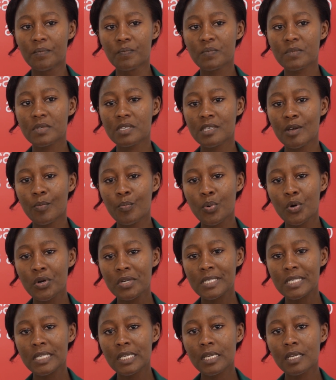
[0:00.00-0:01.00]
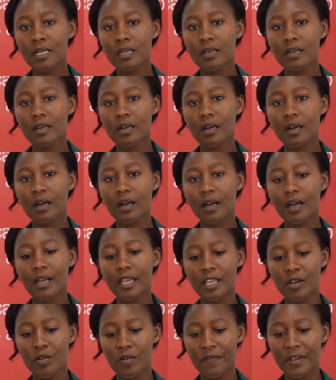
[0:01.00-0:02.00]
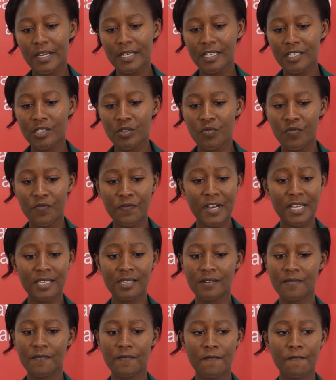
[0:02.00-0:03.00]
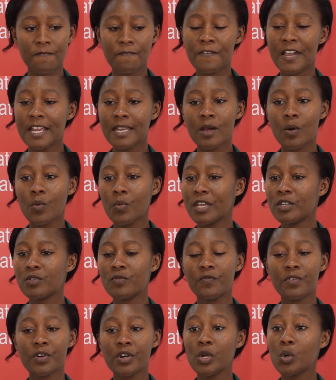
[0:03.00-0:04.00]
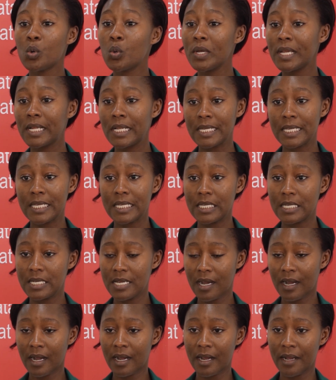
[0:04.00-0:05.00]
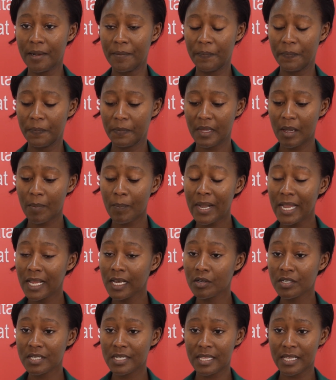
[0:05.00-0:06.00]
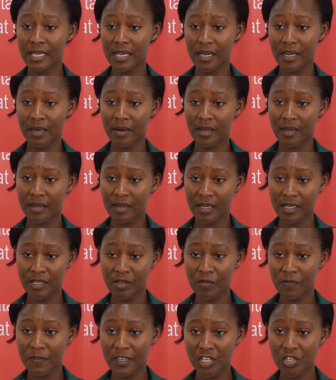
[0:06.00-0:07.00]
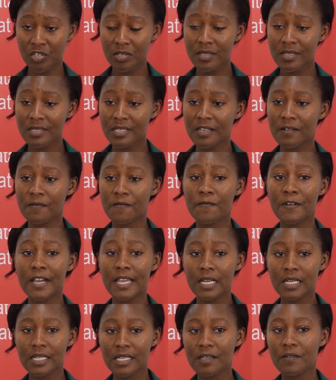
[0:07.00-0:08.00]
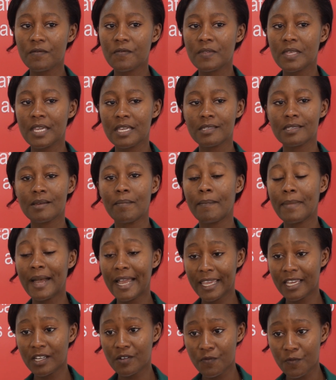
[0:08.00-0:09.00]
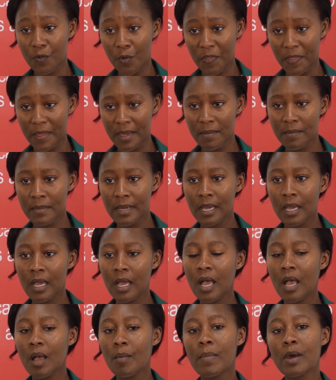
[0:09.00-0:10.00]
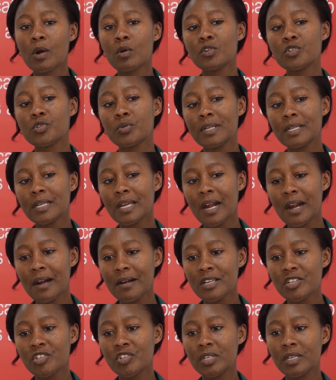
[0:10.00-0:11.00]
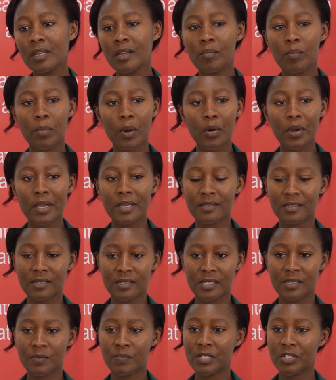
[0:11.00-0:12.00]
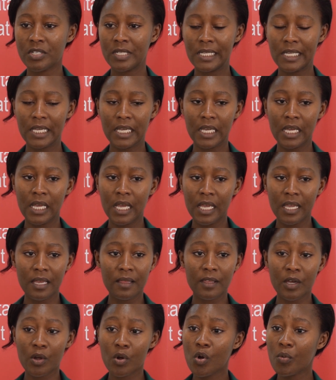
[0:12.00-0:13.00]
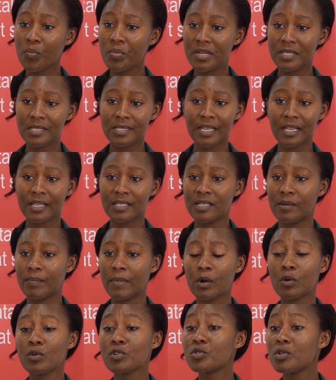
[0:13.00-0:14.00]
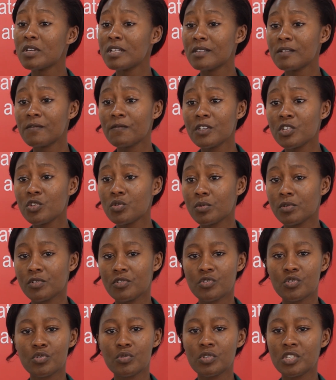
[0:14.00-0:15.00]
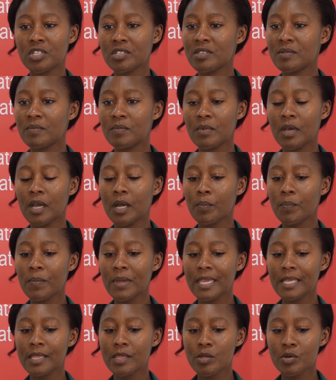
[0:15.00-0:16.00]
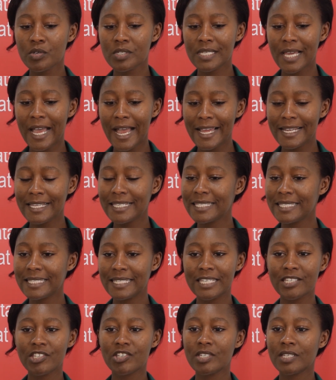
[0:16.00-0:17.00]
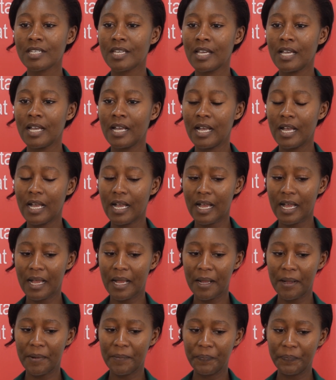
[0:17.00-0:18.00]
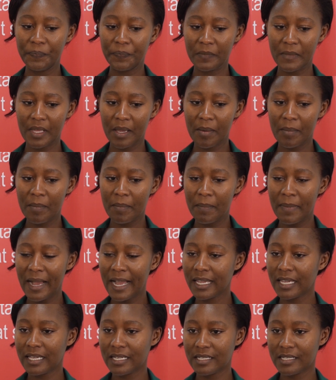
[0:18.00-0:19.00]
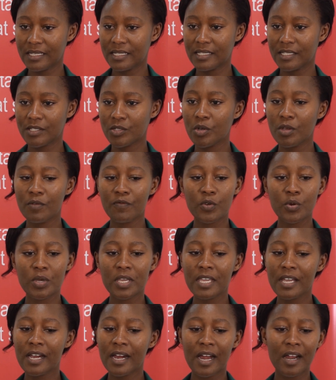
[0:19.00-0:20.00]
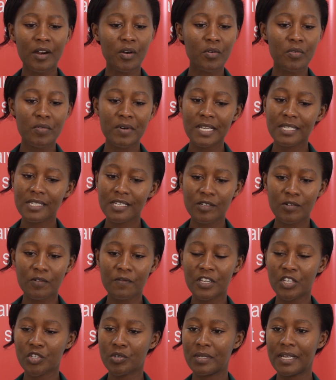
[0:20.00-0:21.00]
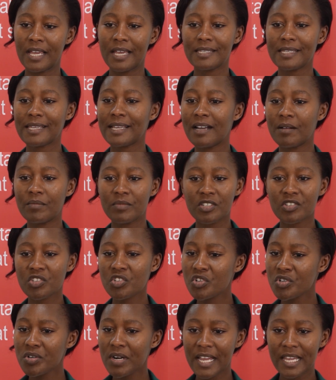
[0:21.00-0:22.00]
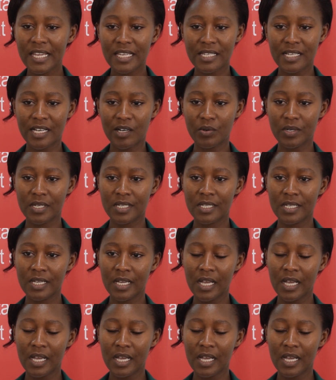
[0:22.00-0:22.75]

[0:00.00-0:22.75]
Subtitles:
supporting innovators to first find a way to very quickly pilot their innovations and find if there is a market for them, but also encouraging employers, especially in the corporate sector, but also individuals, to just be those early stage market. So if you hear a great innovation has come, just try it out.